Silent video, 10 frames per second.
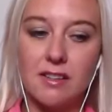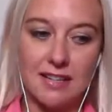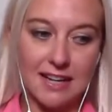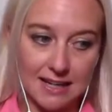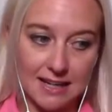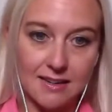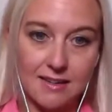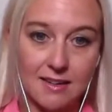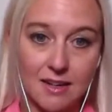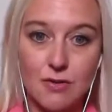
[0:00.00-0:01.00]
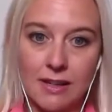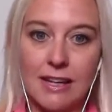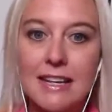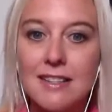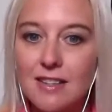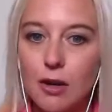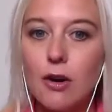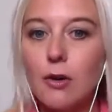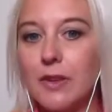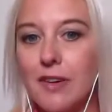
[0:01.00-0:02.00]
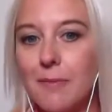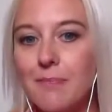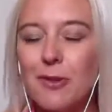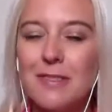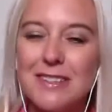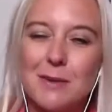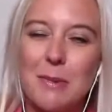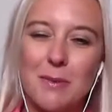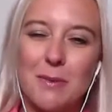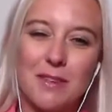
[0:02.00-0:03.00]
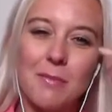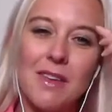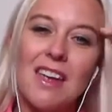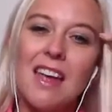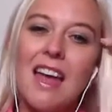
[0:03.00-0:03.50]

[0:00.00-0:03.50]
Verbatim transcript: take a drink into the cot with them or into bed with them.